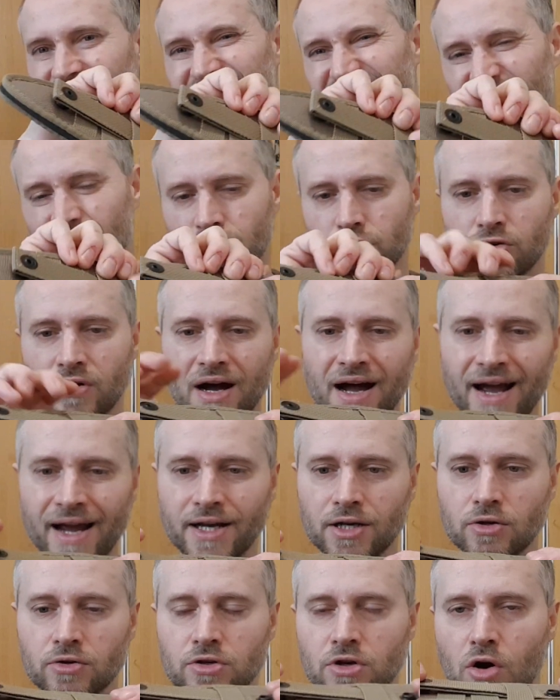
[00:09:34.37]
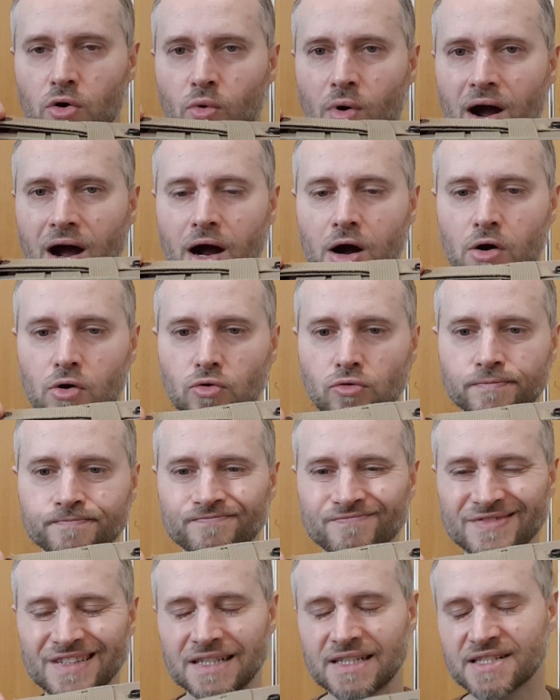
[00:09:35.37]
so I don't know how
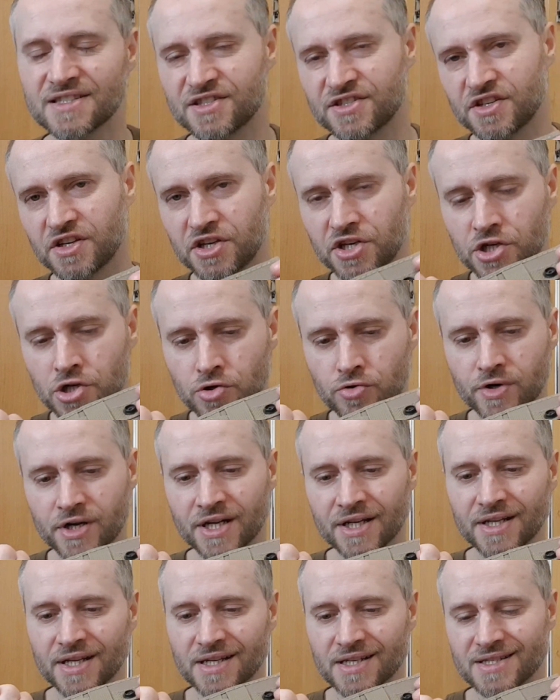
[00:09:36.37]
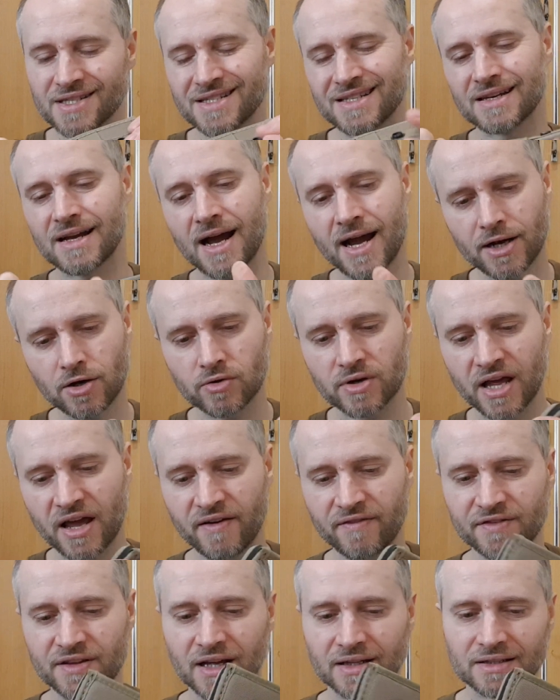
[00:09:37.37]
secure it is. I don't
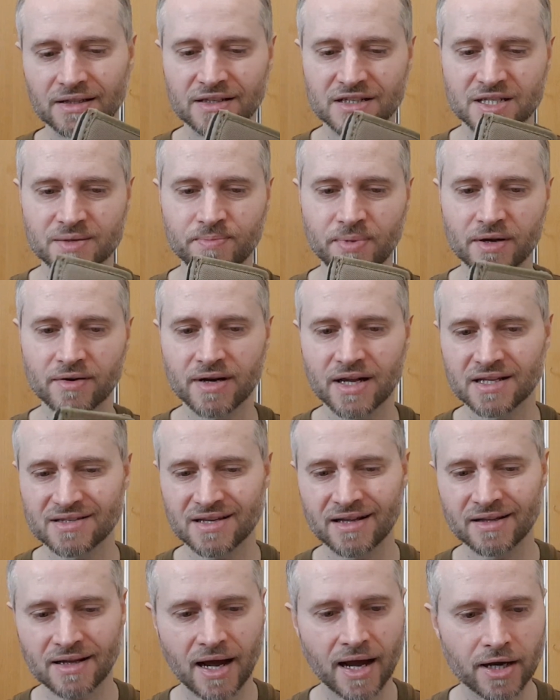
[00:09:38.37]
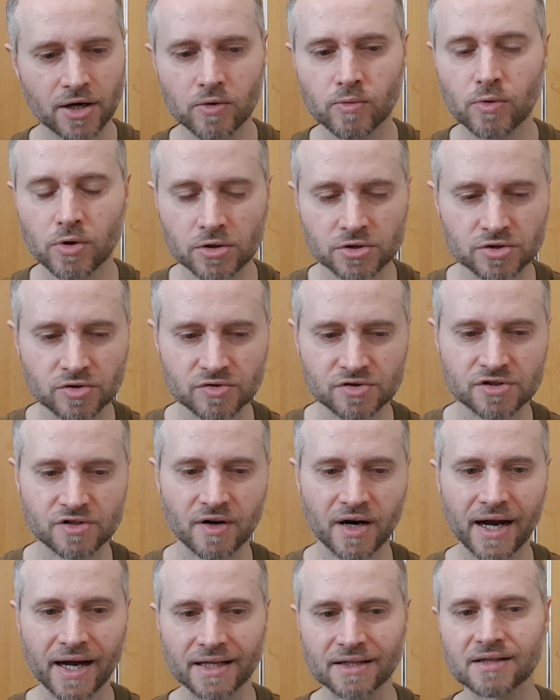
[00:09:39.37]
have that experience, and I don't want to
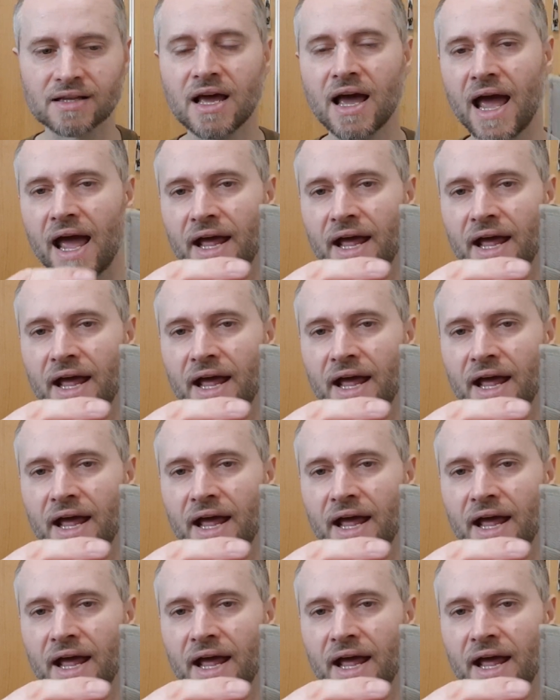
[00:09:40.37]
try it.